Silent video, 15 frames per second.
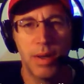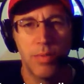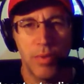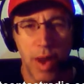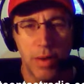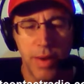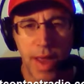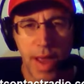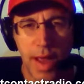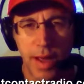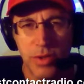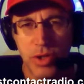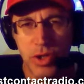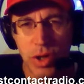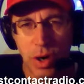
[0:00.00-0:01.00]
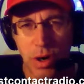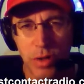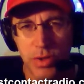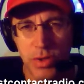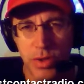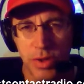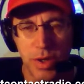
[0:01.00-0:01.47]
Brown had
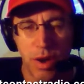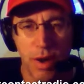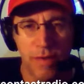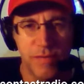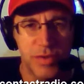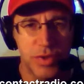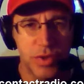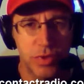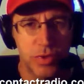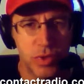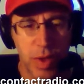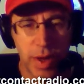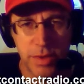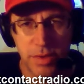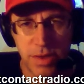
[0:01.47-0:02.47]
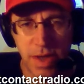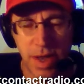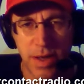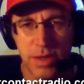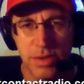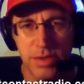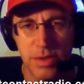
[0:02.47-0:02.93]
charged the officer, tried to
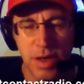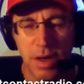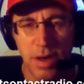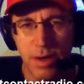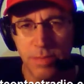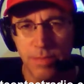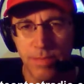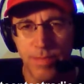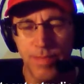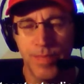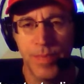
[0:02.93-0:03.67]
take his gun.